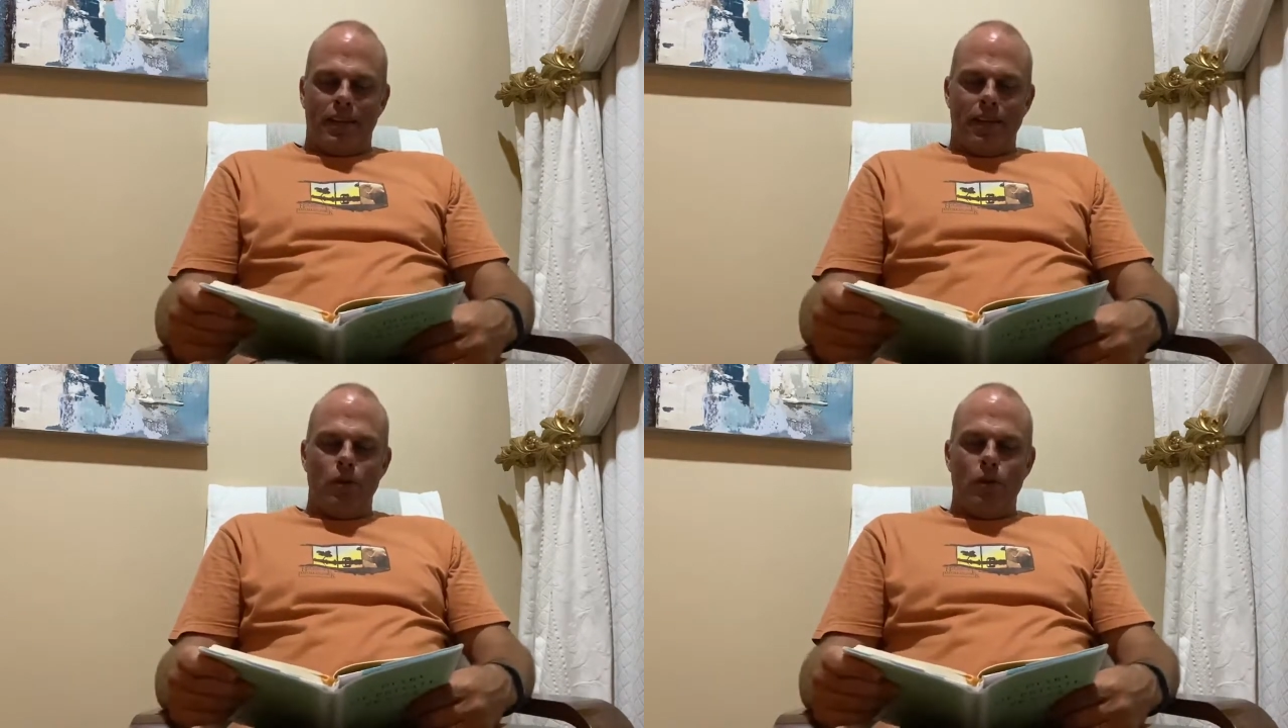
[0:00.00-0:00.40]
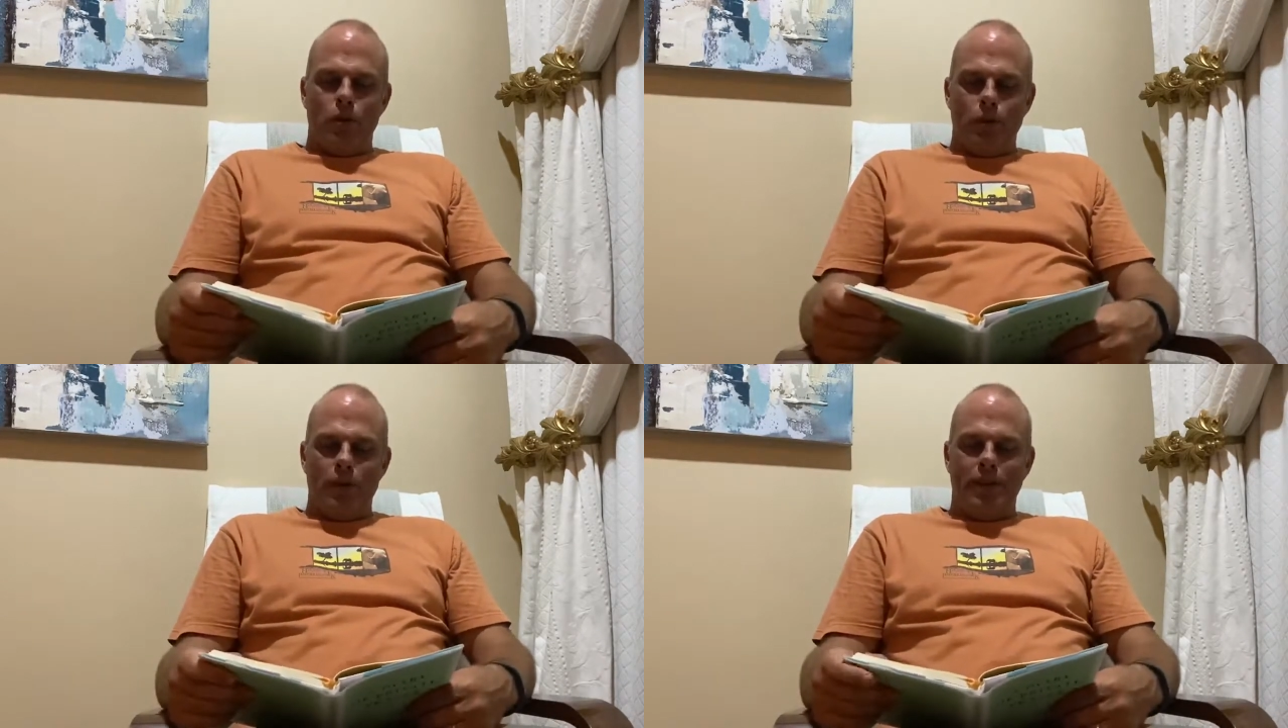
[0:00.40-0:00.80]
O
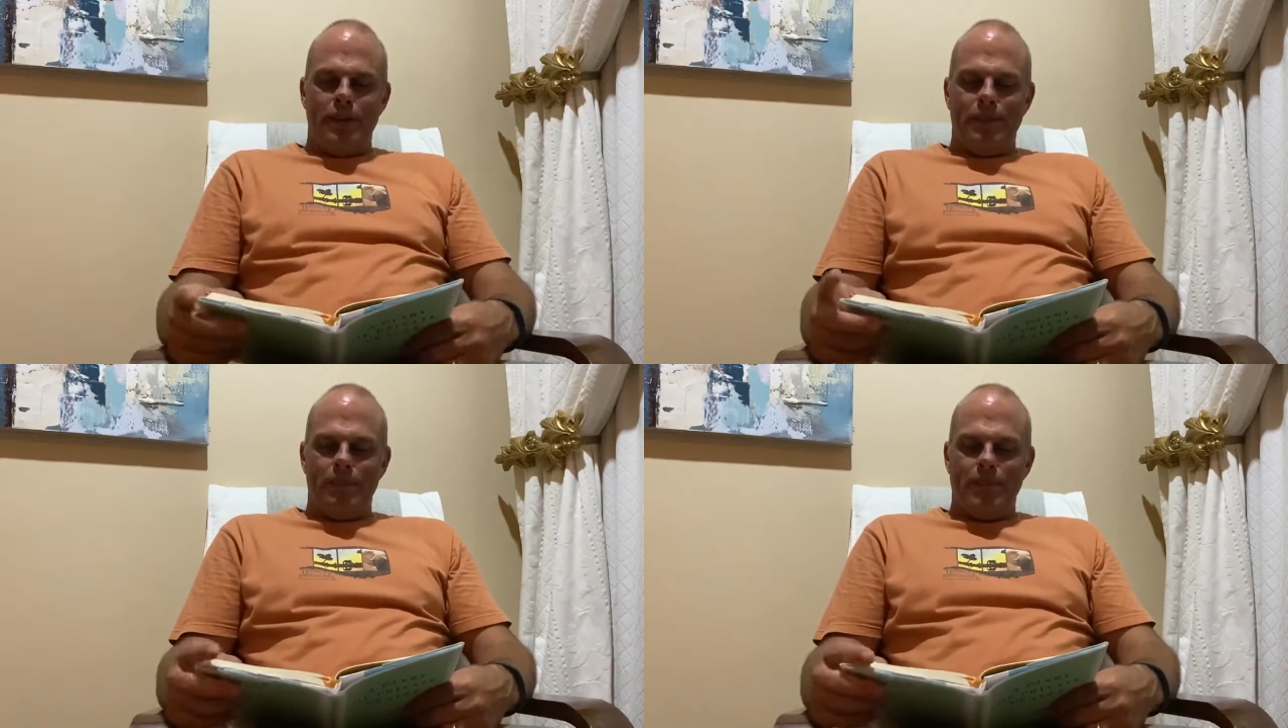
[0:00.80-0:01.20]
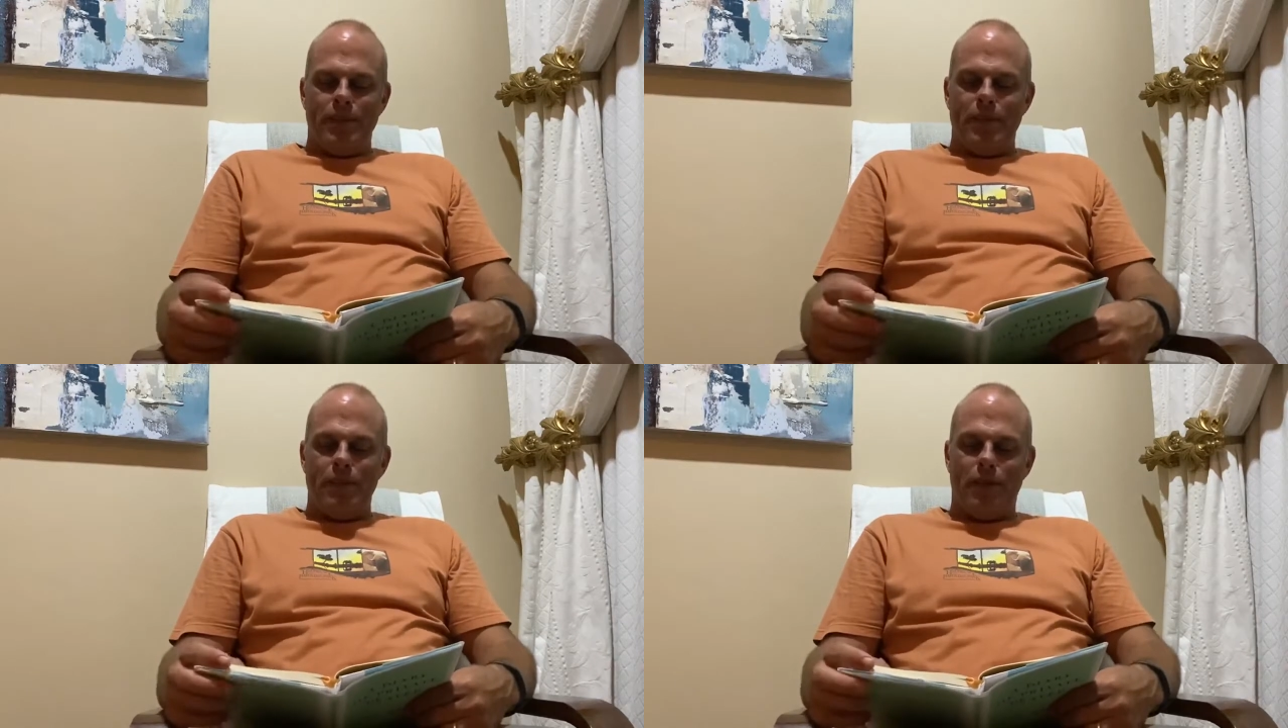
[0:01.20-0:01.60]
Lord,
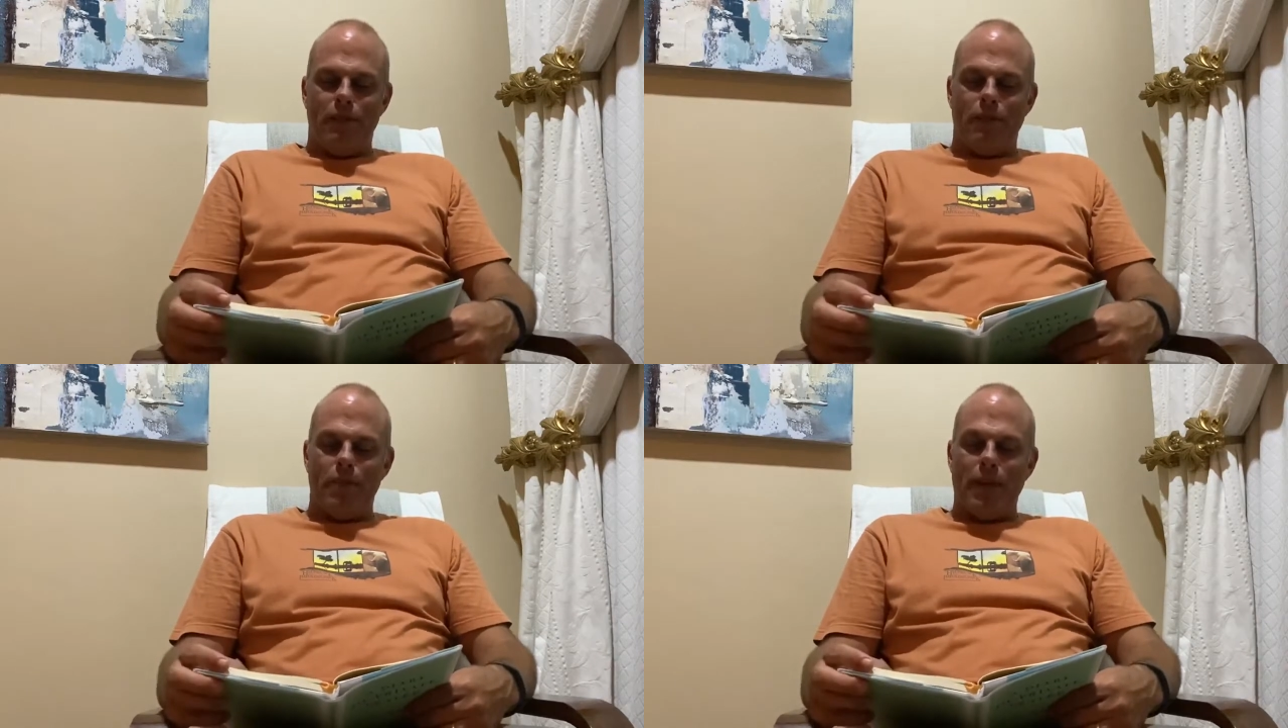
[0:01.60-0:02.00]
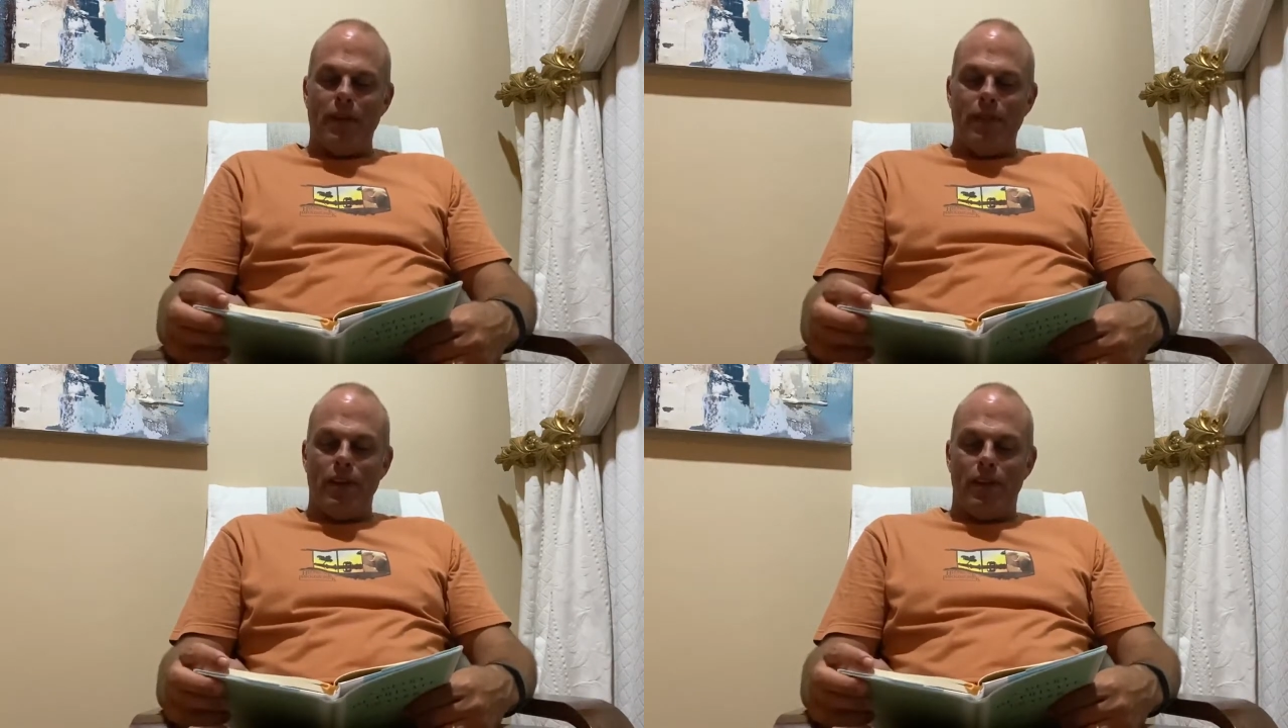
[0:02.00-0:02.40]
you are from
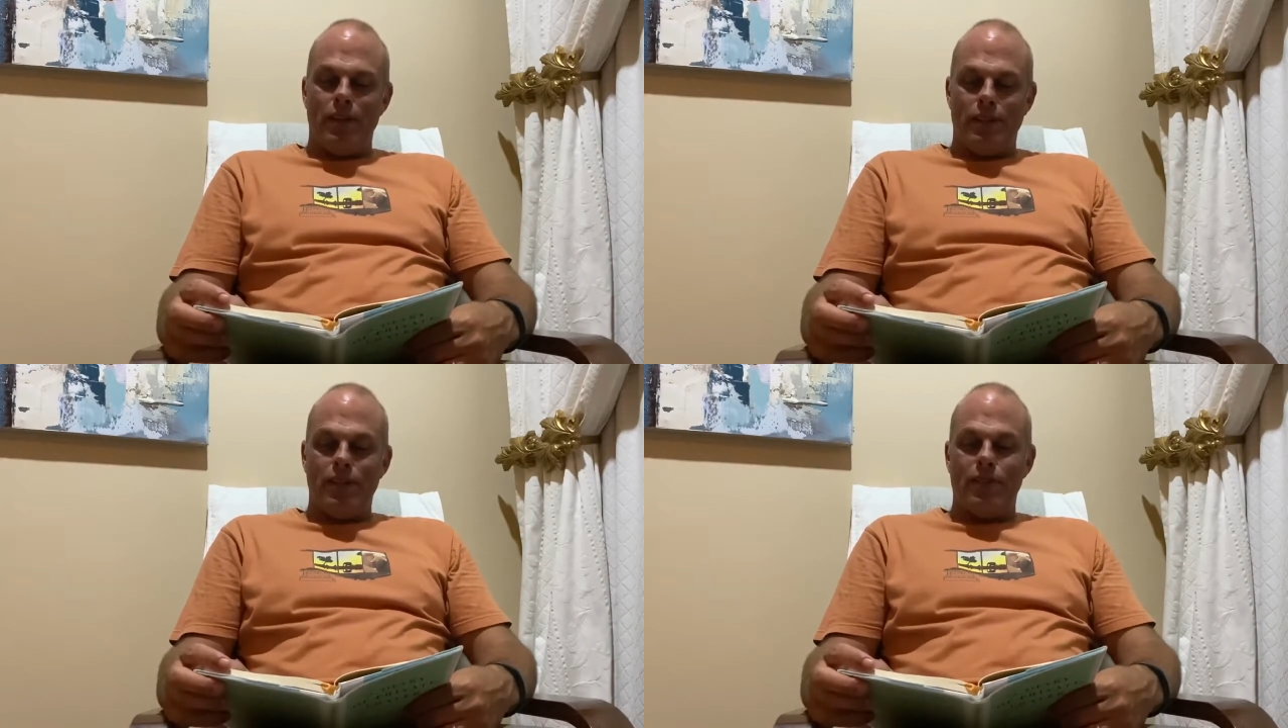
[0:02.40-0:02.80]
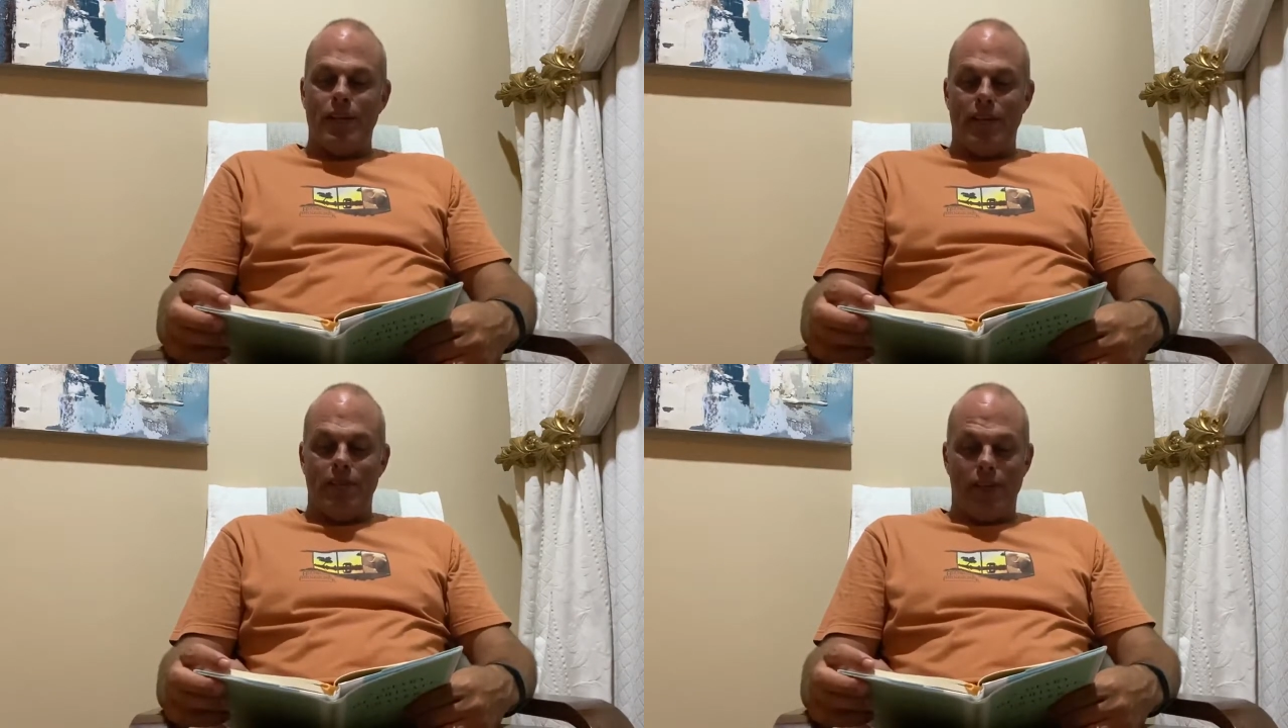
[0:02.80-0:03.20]
everlasting
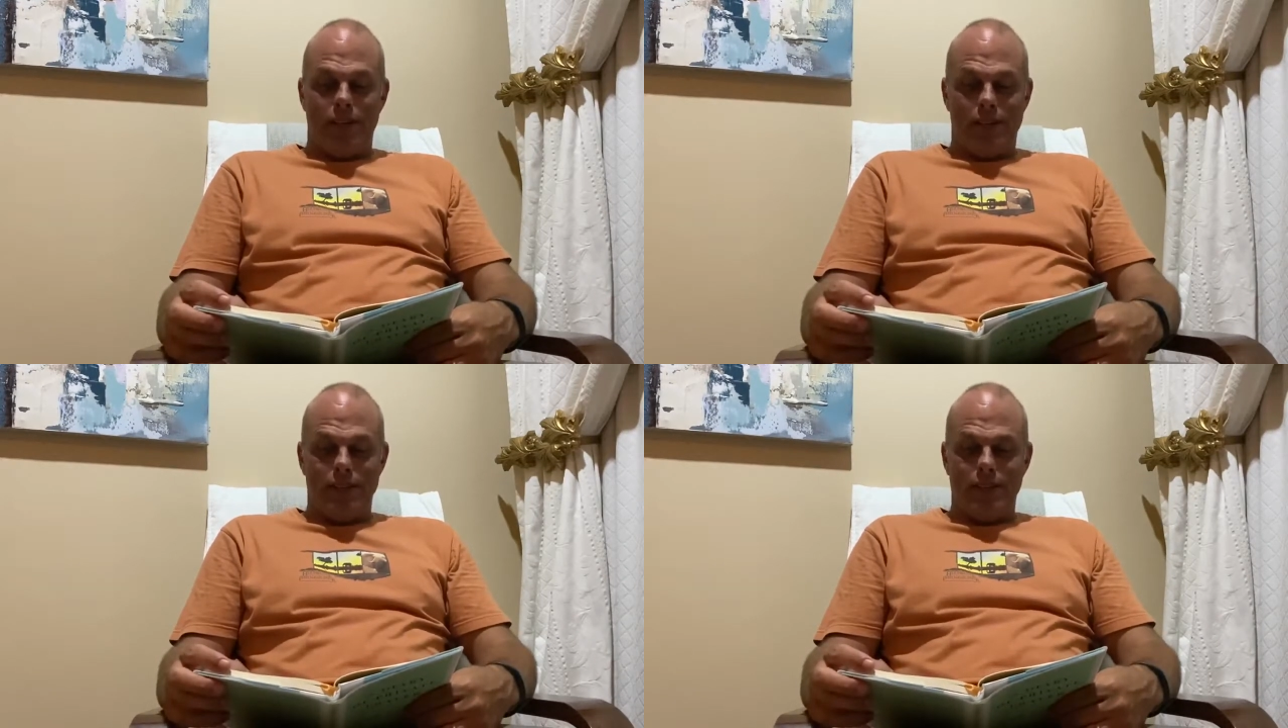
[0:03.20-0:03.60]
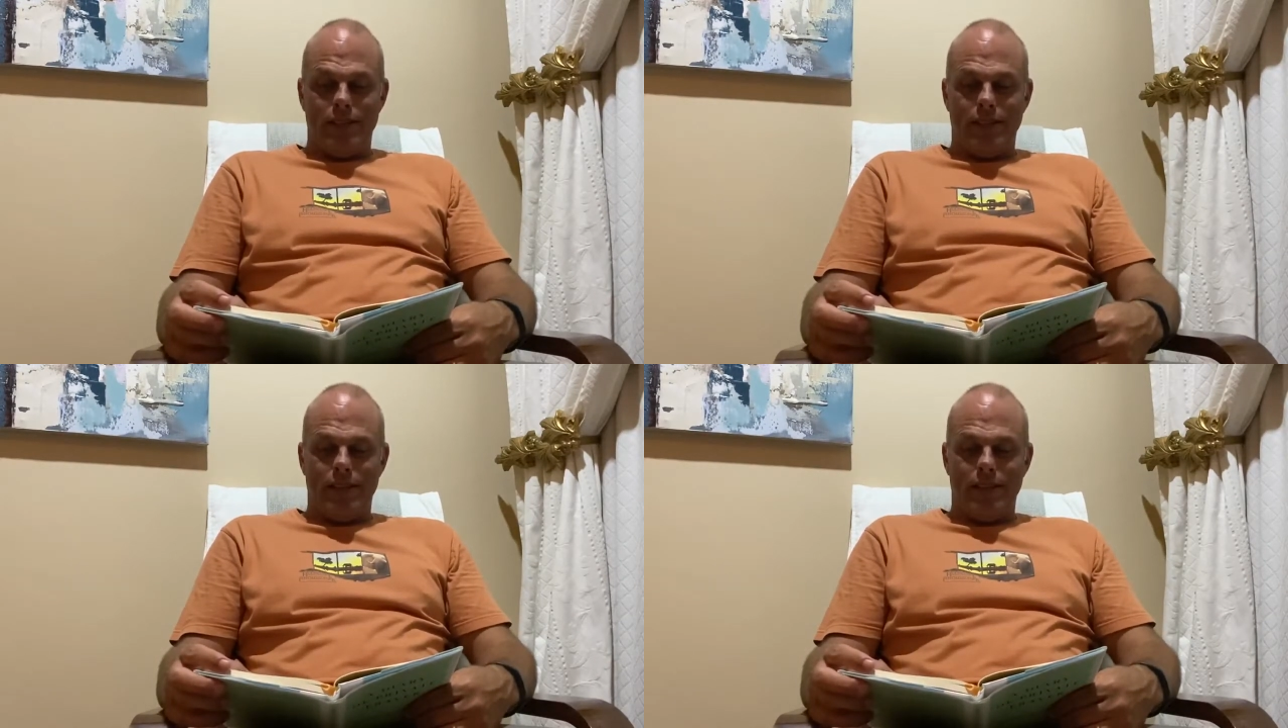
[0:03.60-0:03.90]
to everlasting.